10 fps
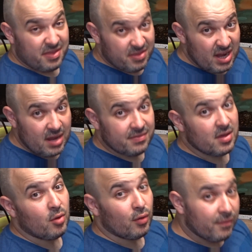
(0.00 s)
3 of
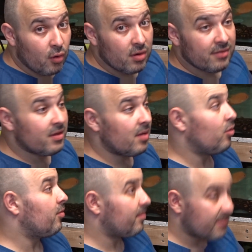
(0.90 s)
them or 4 of them
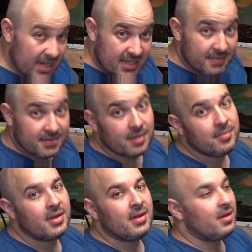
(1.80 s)
or 6 of them,
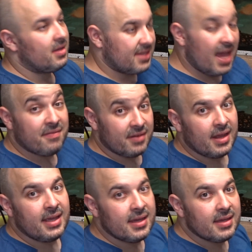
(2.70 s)

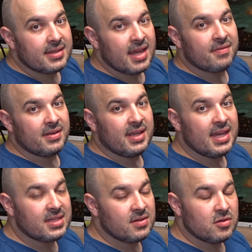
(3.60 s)
definitely
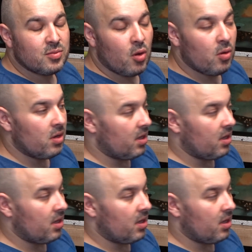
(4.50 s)
is too small.